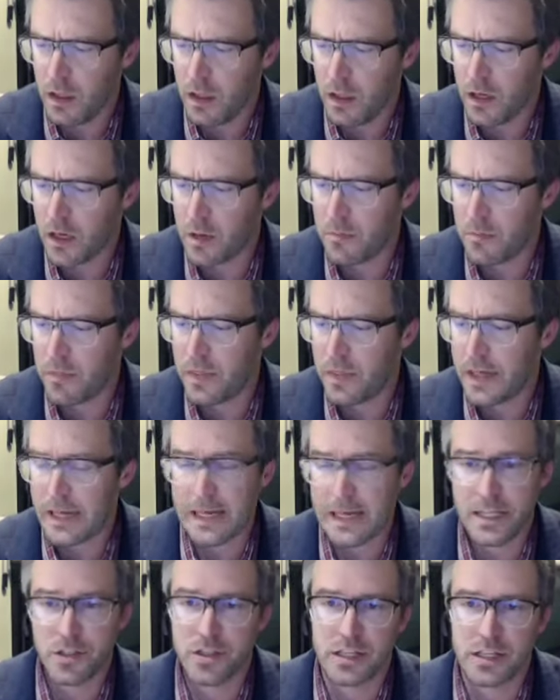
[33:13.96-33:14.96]
they
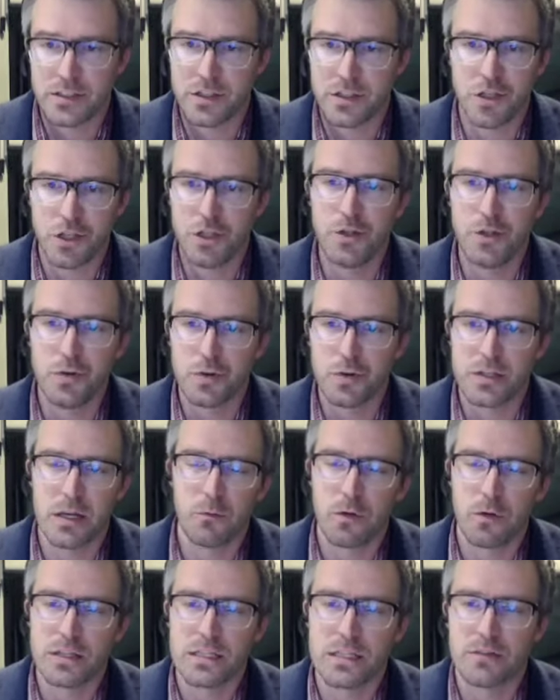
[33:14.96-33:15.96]
each get to choose
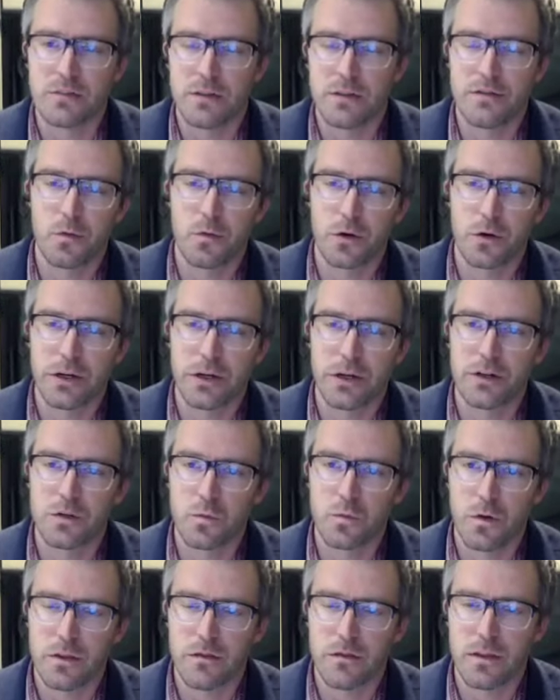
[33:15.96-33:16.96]
once every 4 years
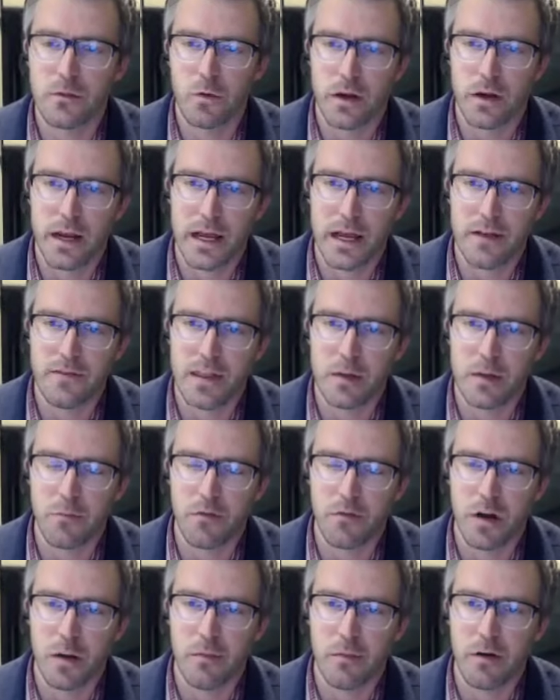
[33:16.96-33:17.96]
whether they want to have that
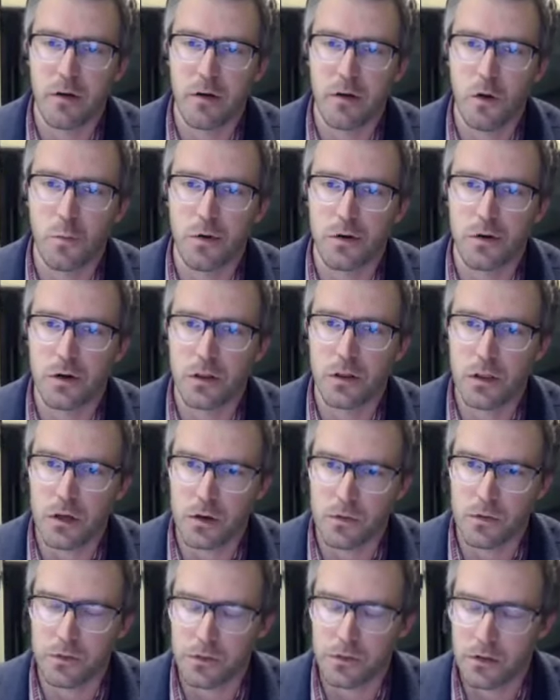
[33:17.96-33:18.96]
primary open or
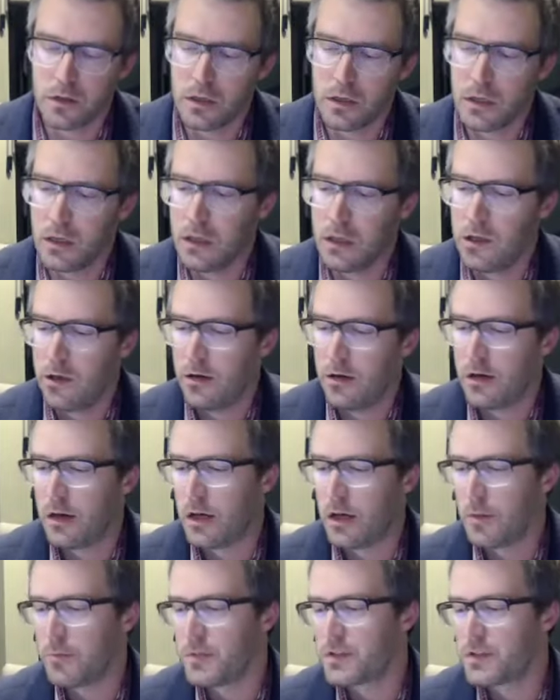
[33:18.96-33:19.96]
closed.
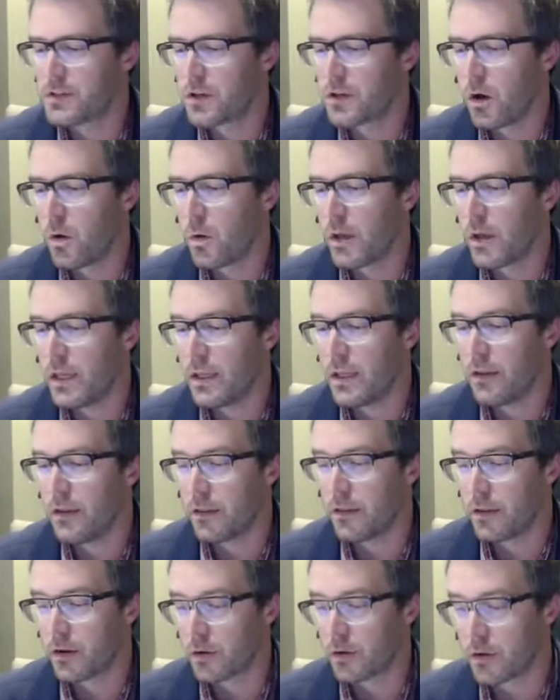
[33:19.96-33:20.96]
So
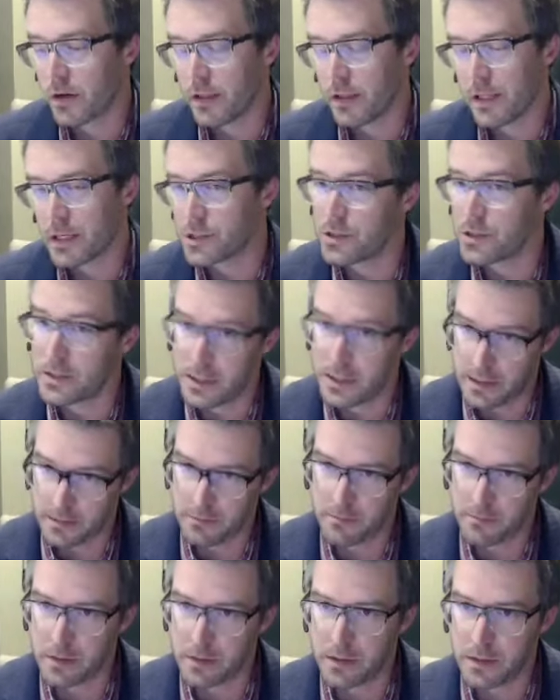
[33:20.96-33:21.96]
in the current election
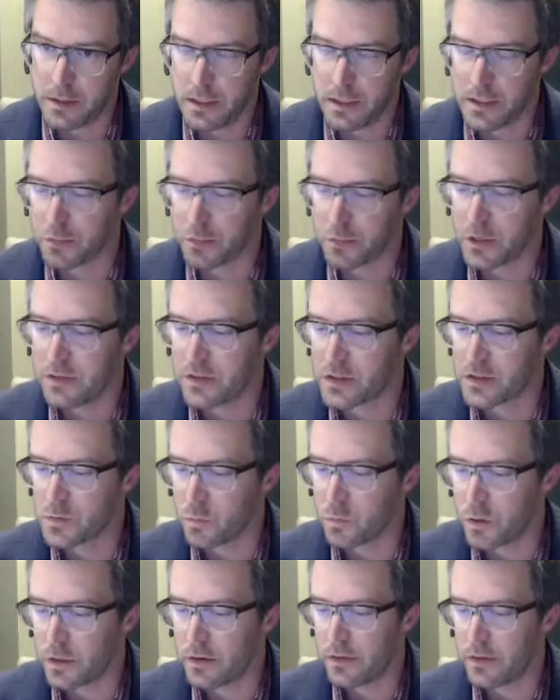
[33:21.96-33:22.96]
and in the previous
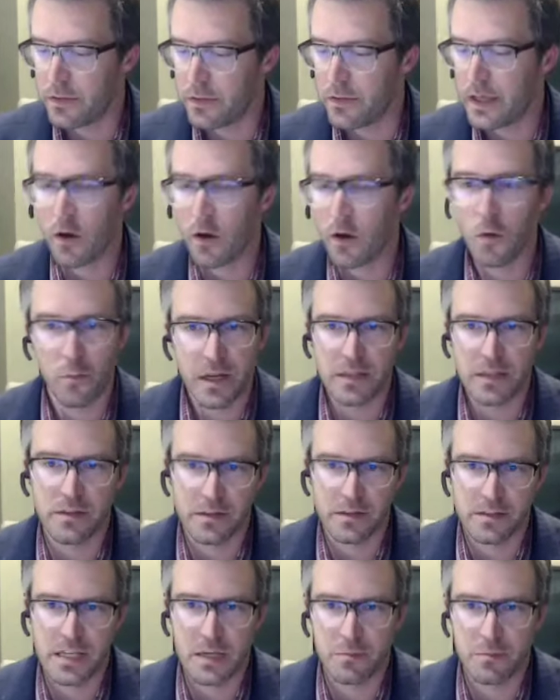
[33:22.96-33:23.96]
one, they all made the
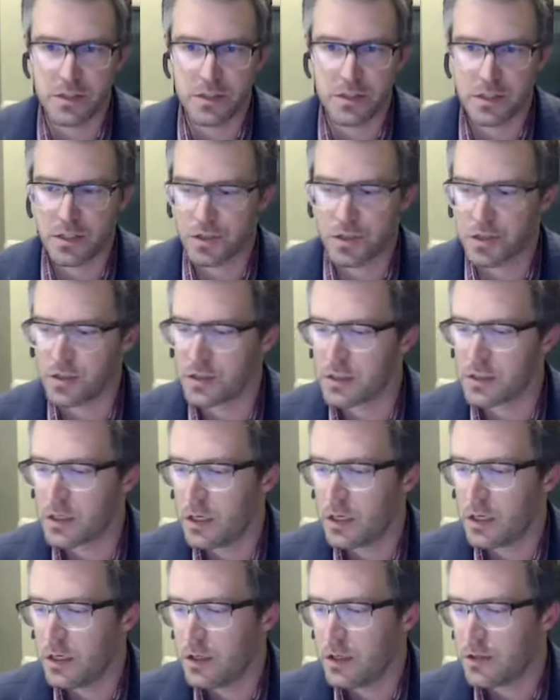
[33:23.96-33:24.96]
same decisions.
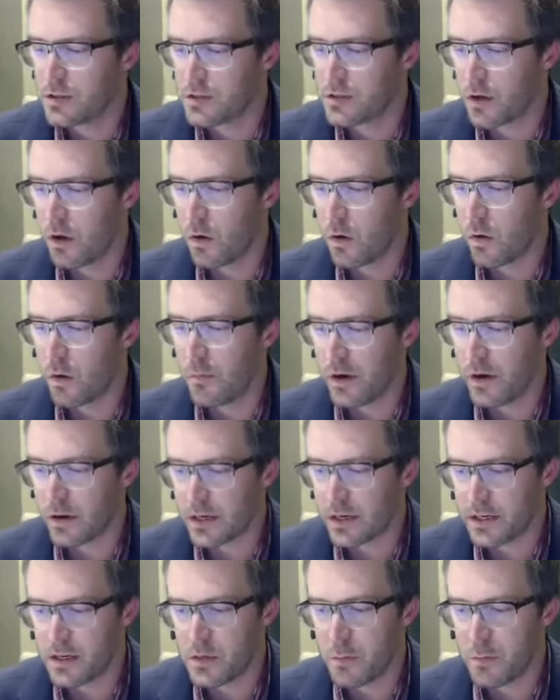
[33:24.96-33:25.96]
So
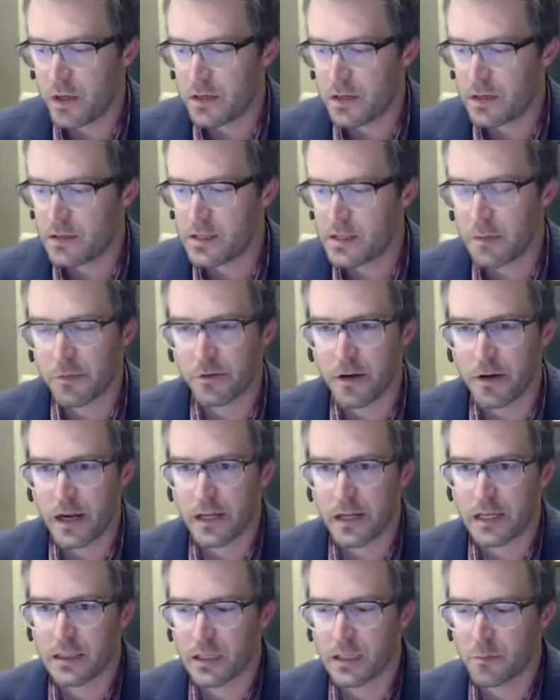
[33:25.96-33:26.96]
American Independent,
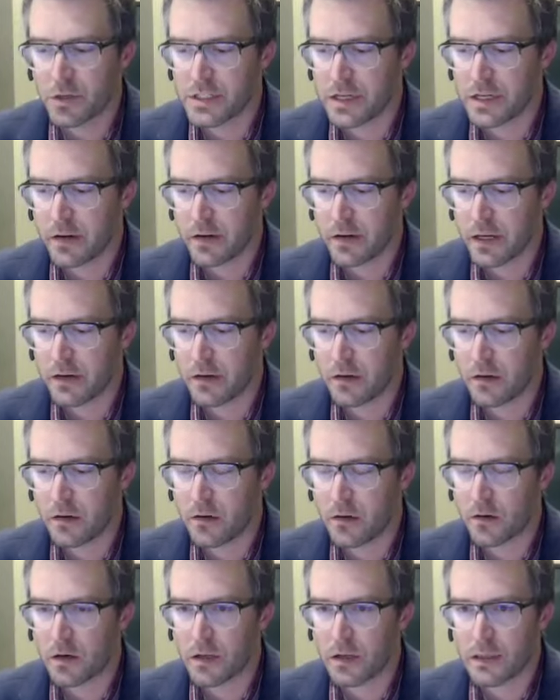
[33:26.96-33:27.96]
Democratic, and Libertarian
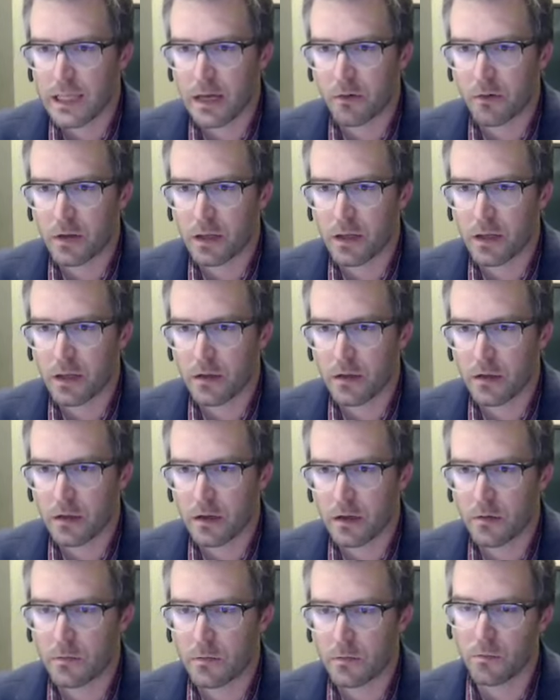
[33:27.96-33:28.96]
are allowing
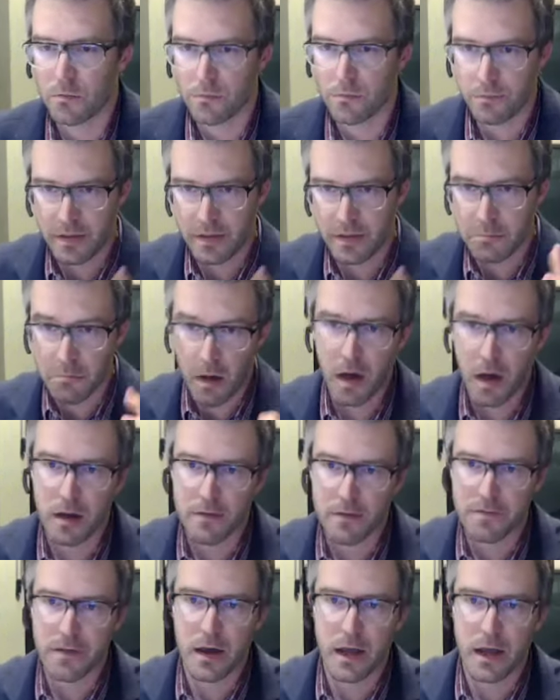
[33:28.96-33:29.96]
the
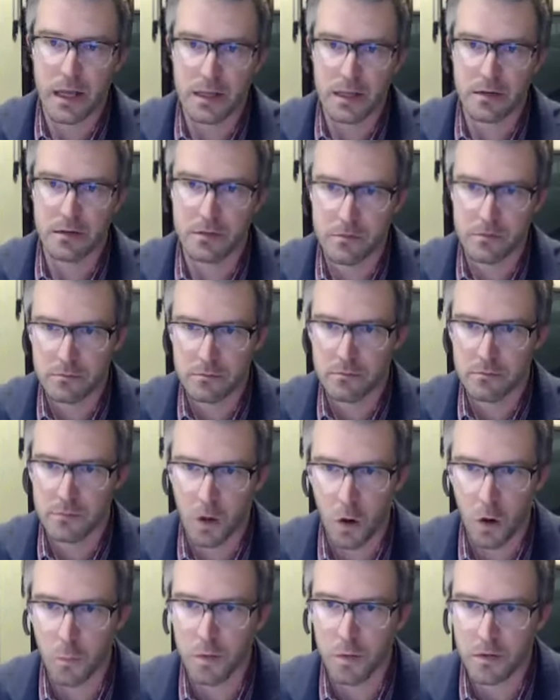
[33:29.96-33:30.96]
modified
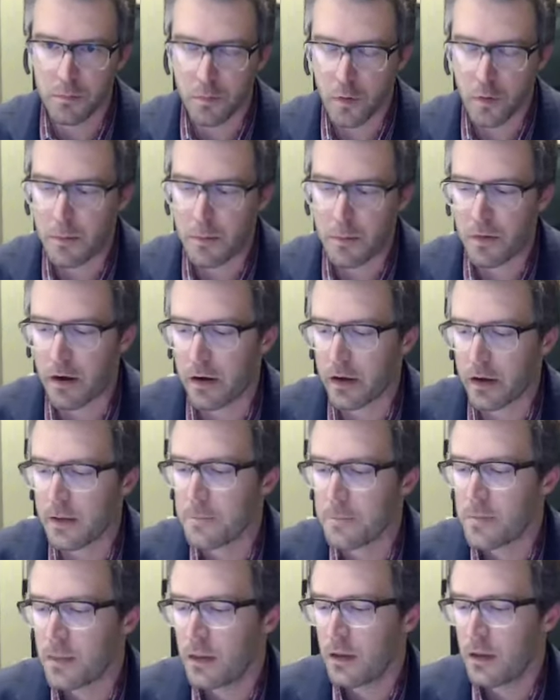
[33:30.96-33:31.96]
open
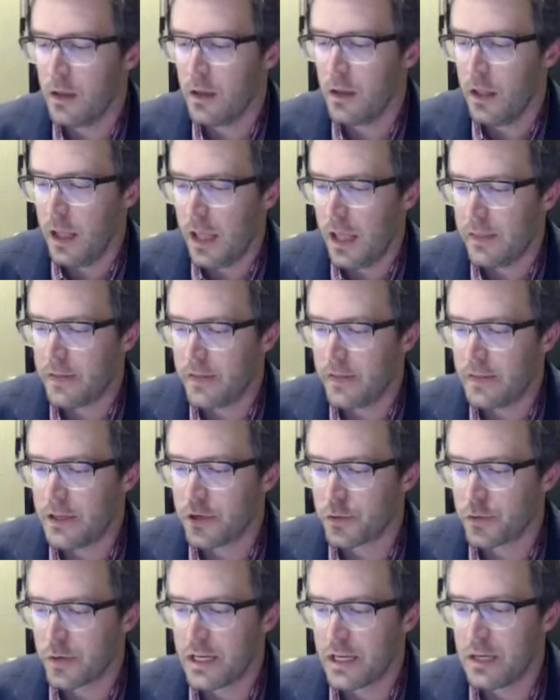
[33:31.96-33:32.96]
primary, and then the
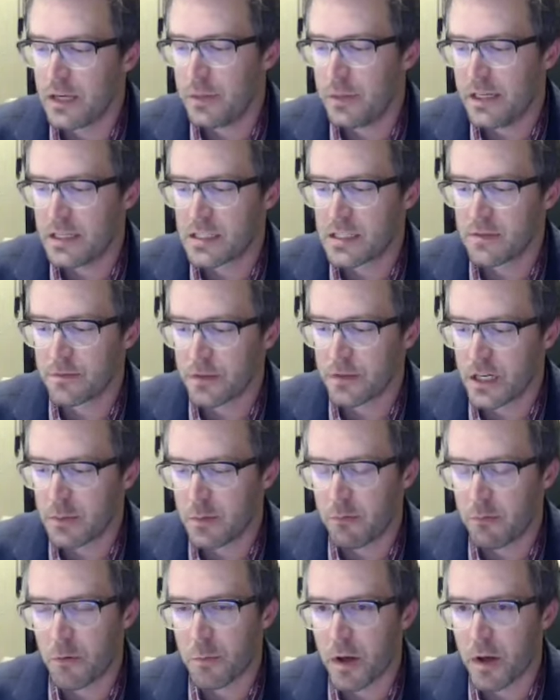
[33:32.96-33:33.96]
Green, Peace and Freedom,
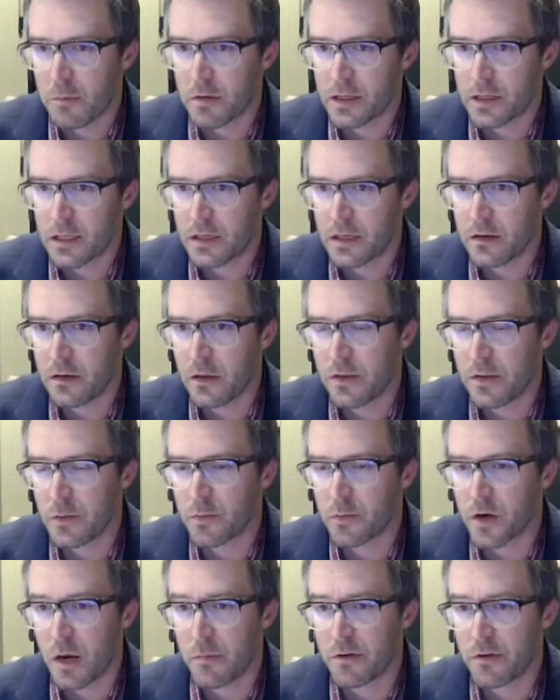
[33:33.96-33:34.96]
and Republican, their
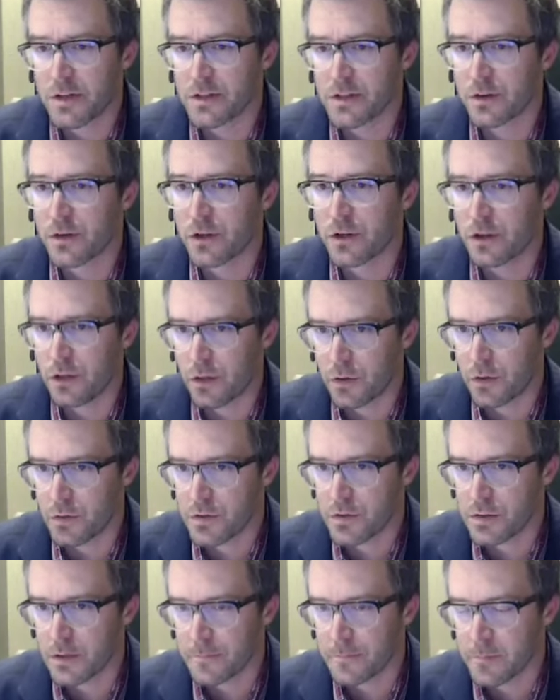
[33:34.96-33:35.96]
primaries are
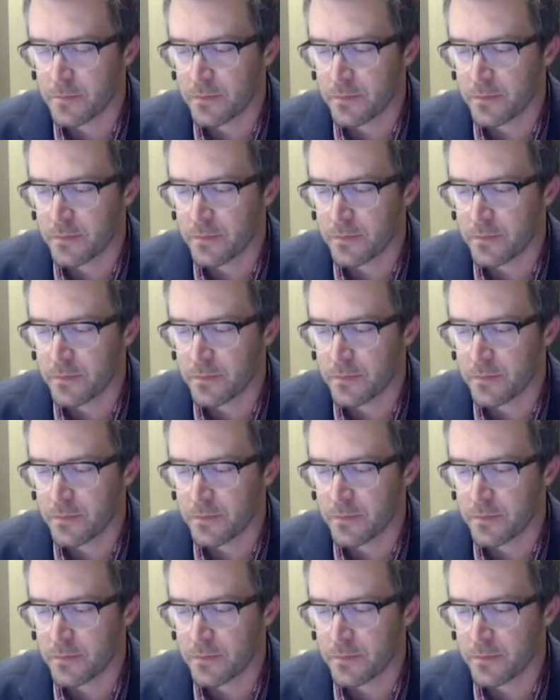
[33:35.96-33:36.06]
closed.